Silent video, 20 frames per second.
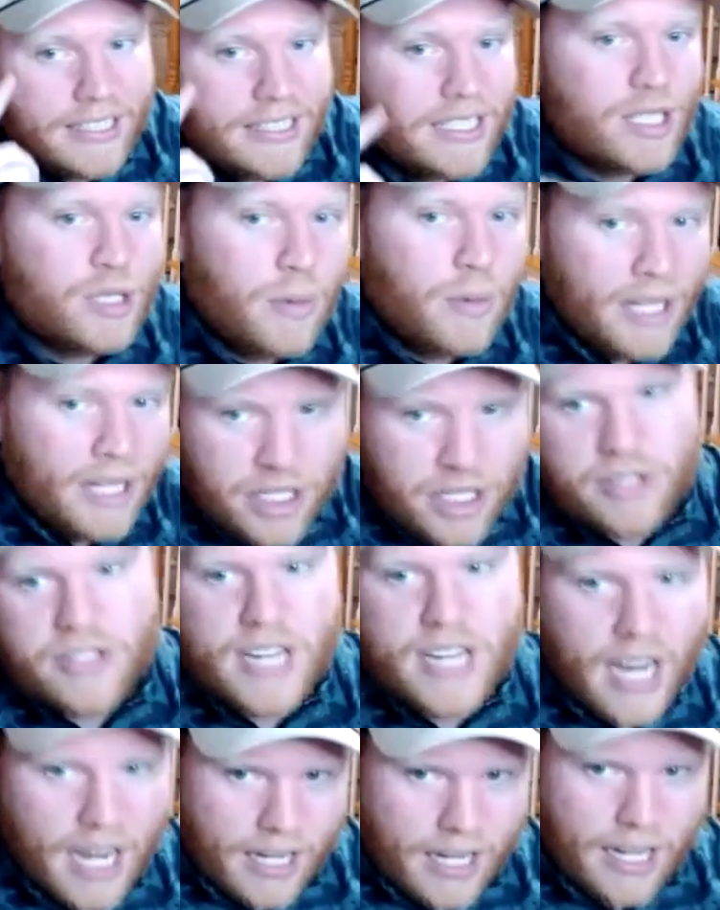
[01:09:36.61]
to
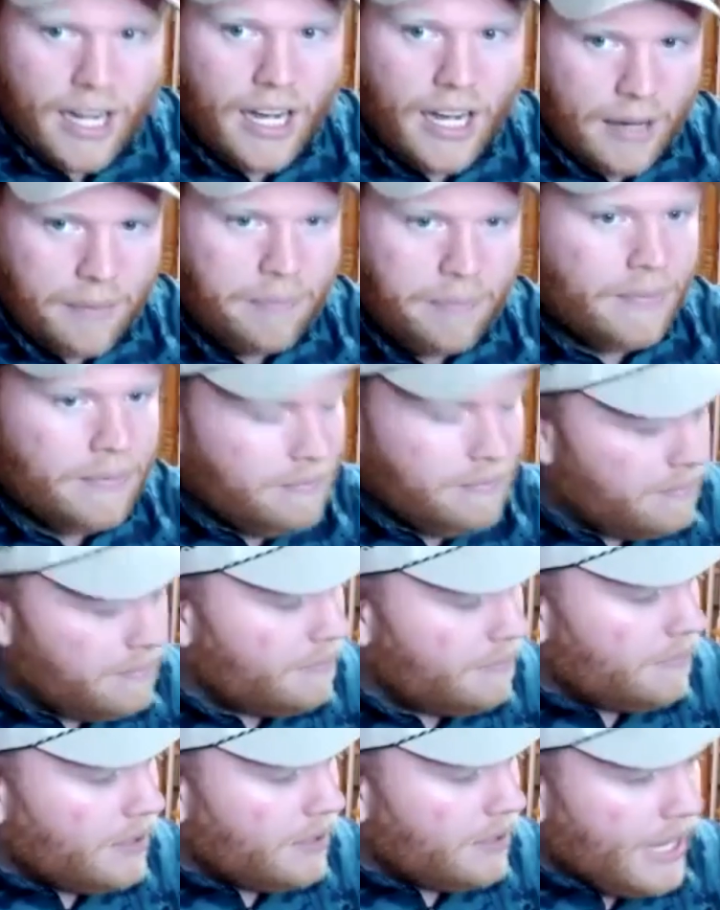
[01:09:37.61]
swingjuice.com,
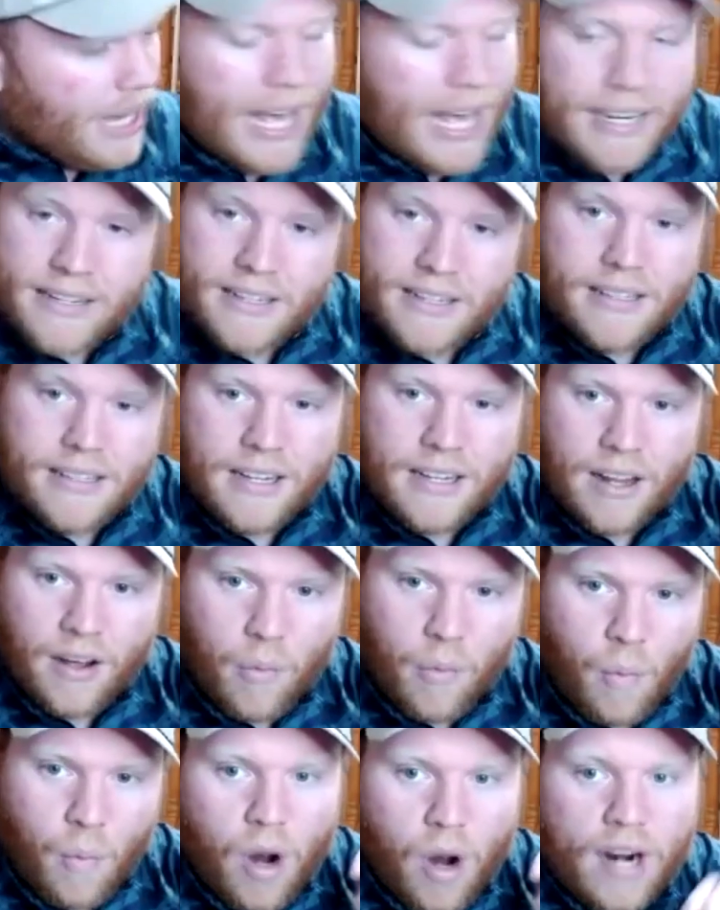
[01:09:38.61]
get
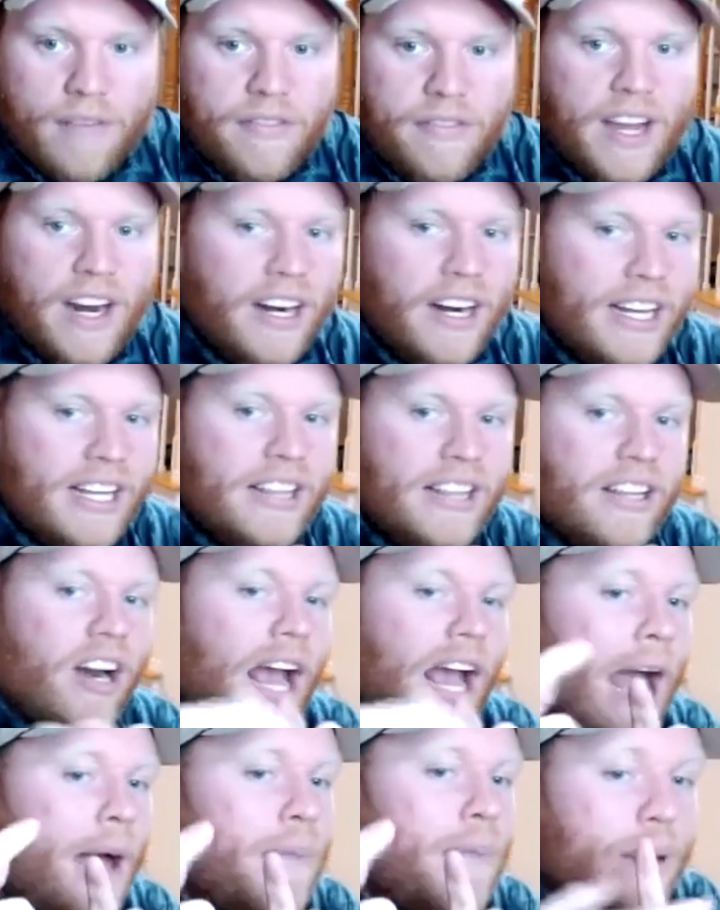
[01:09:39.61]
one of their either
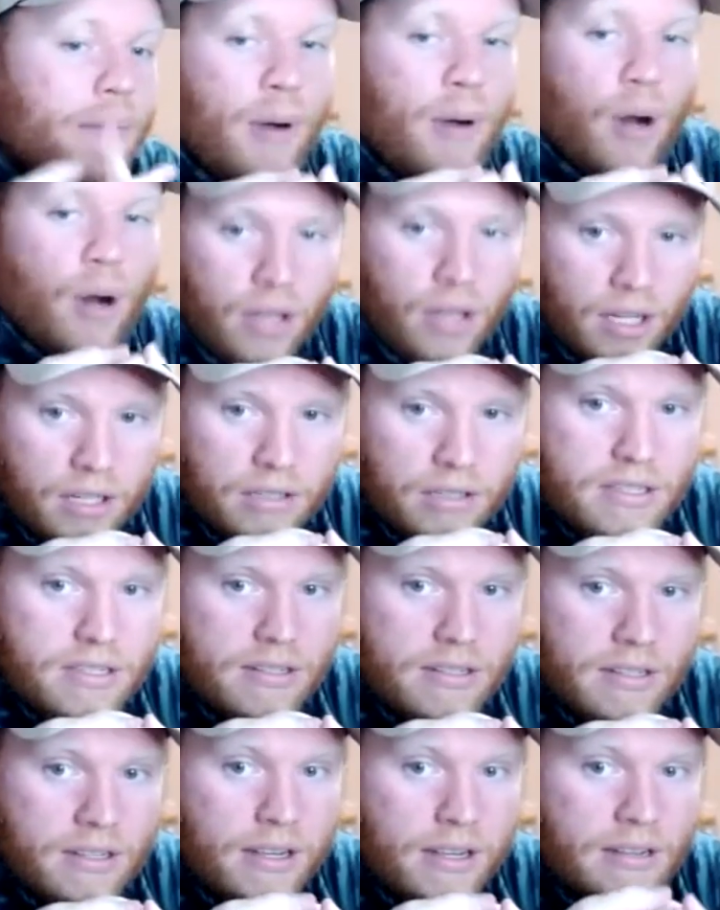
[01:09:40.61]
epic polos,
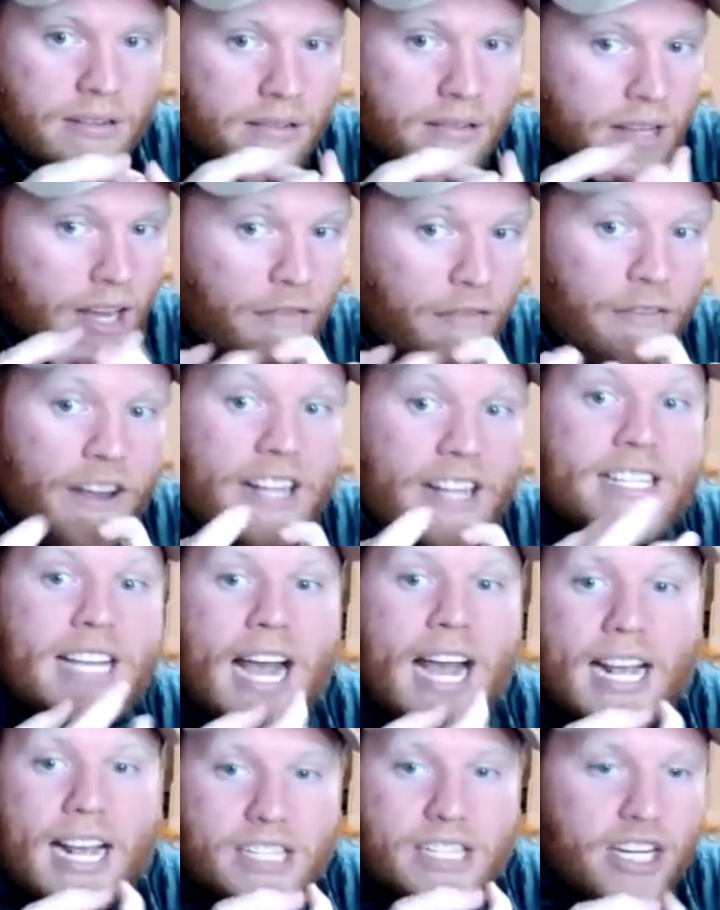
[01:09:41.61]
their
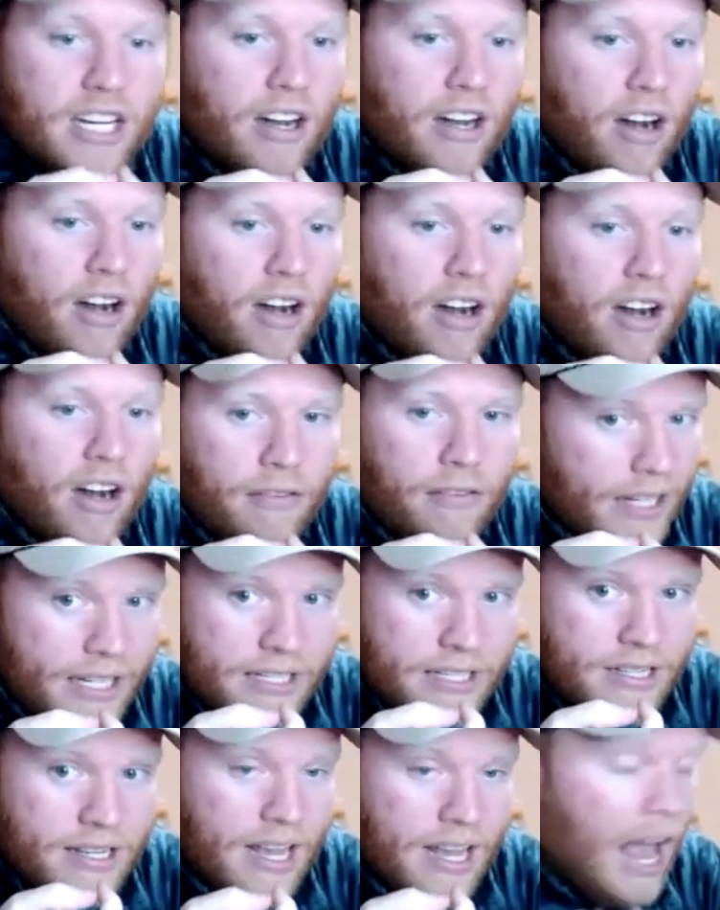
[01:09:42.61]
fantastic golf
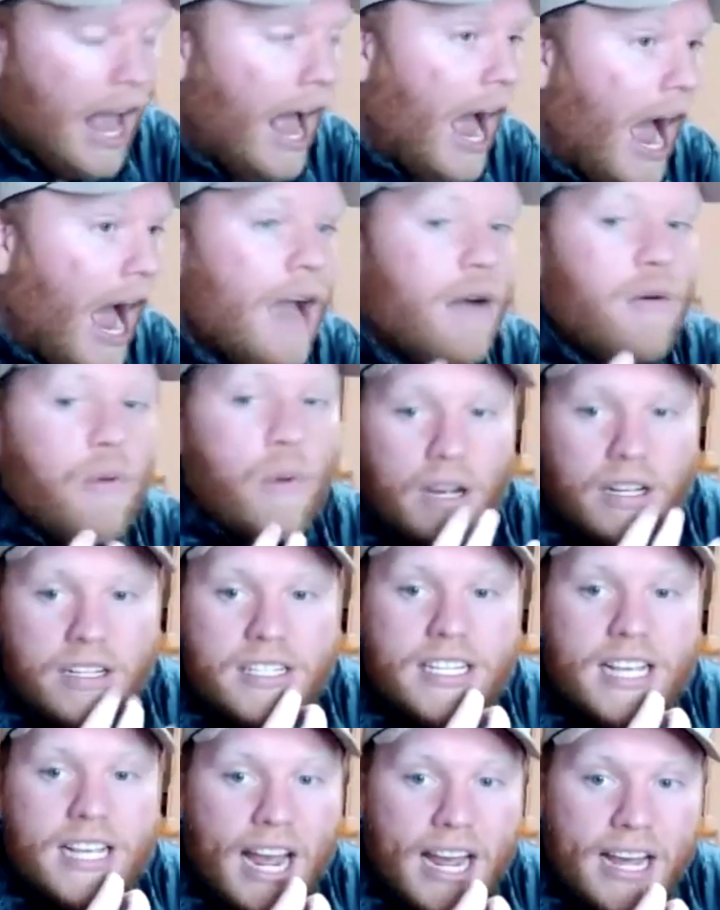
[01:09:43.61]
hoodies. I
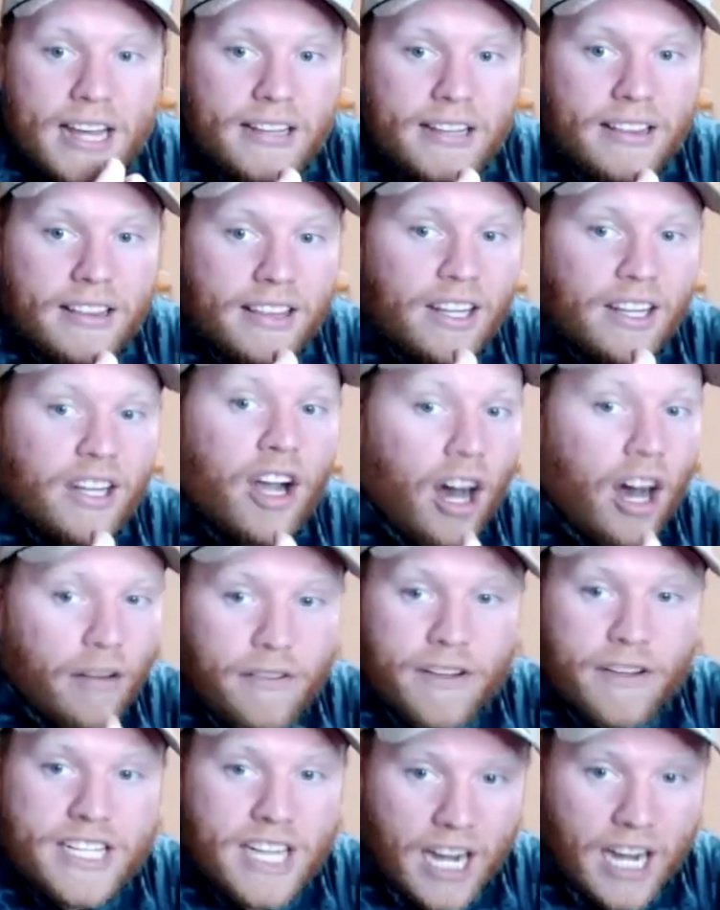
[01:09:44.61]
will say the
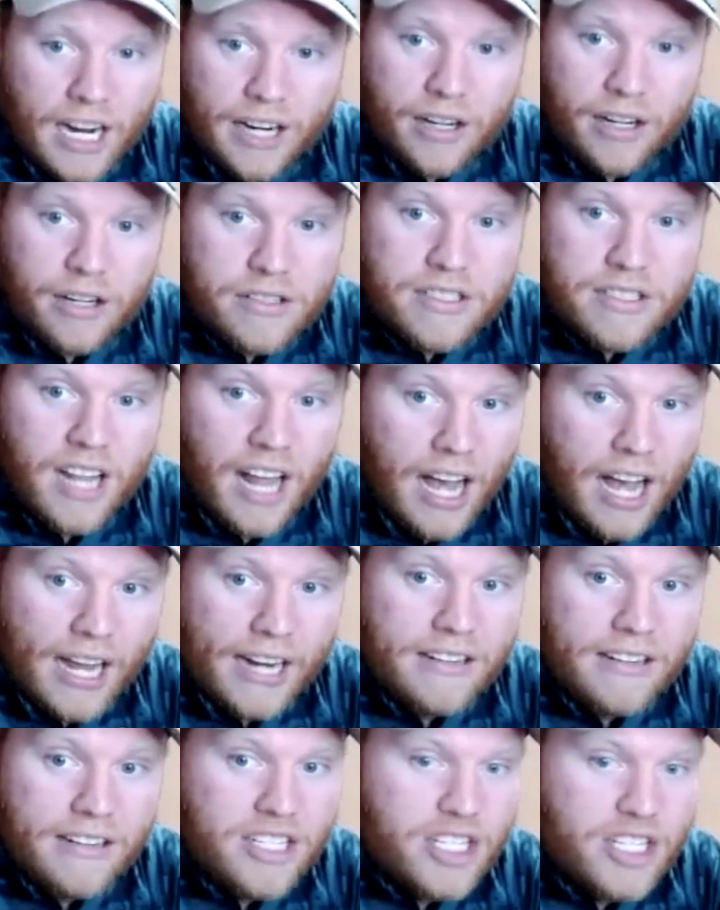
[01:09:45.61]
golf and tacos
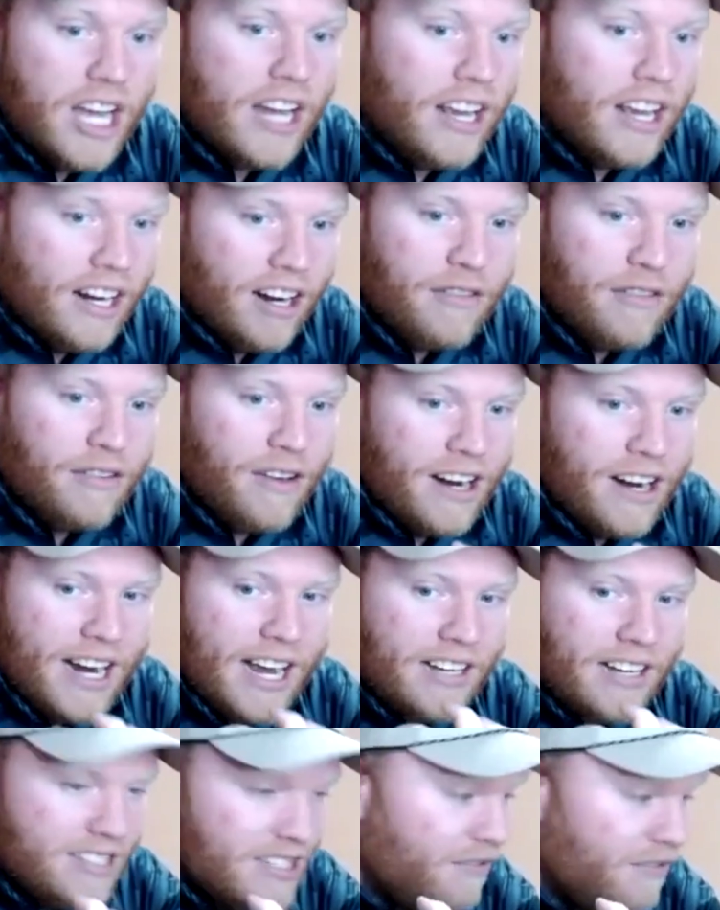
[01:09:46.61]
line. Shout out our friend
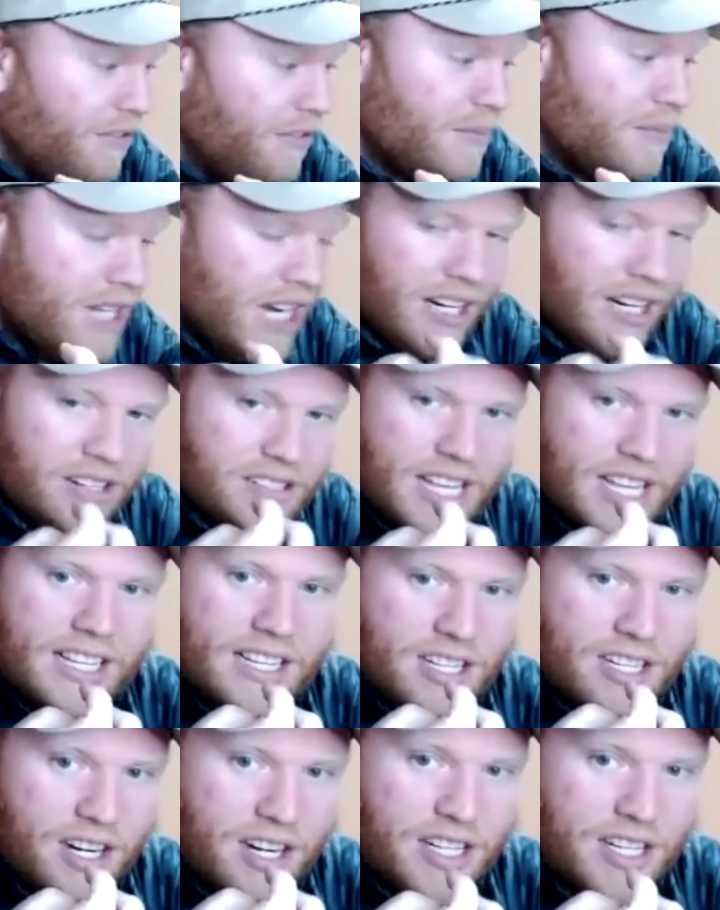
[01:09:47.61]
Nelson from Tacos at the
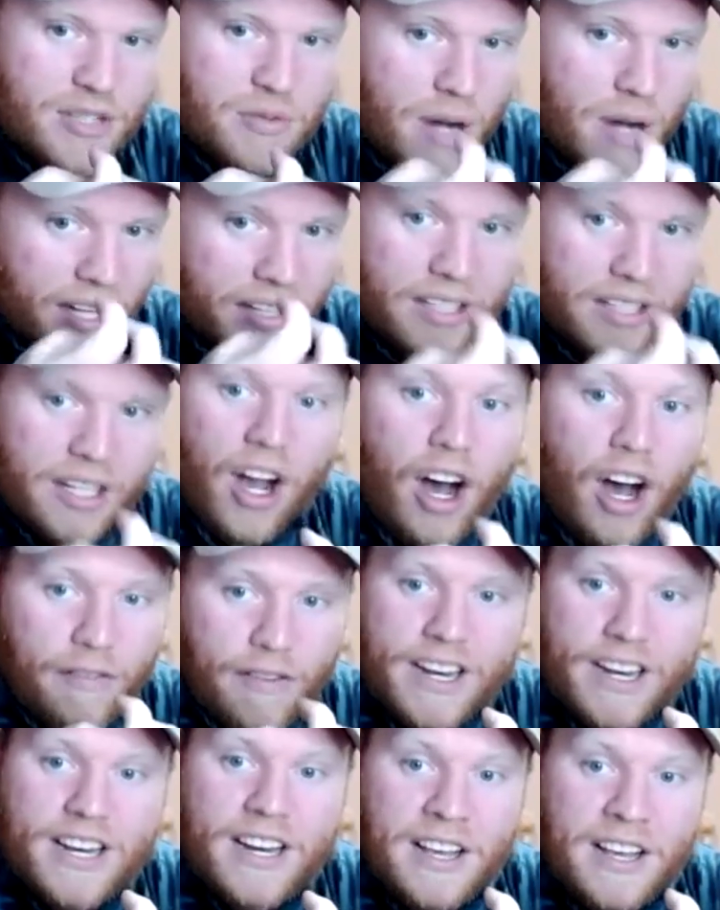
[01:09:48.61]
Turn as well. The golf
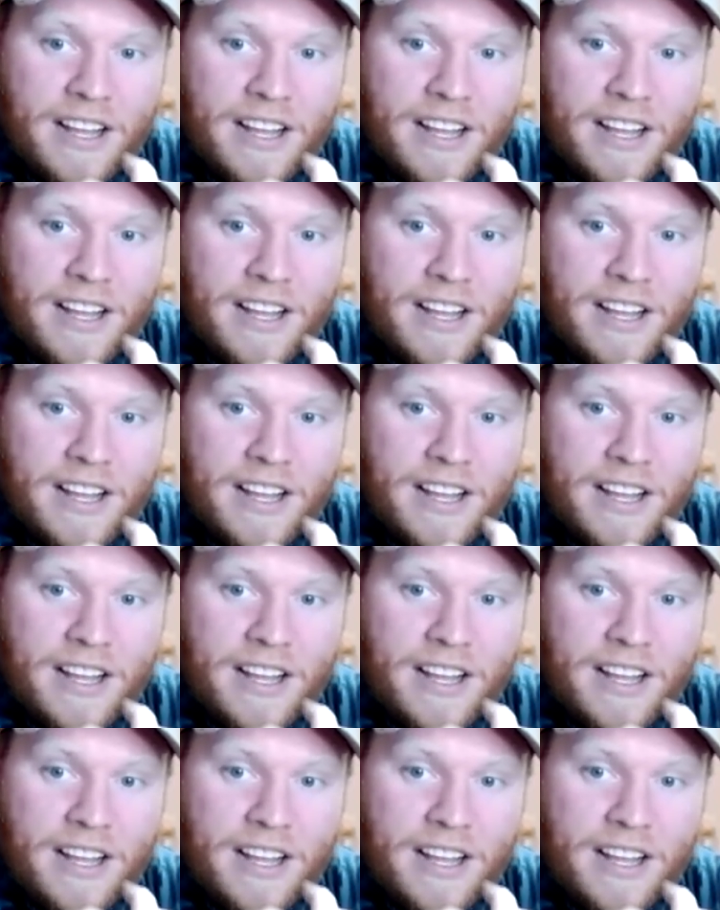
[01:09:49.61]
and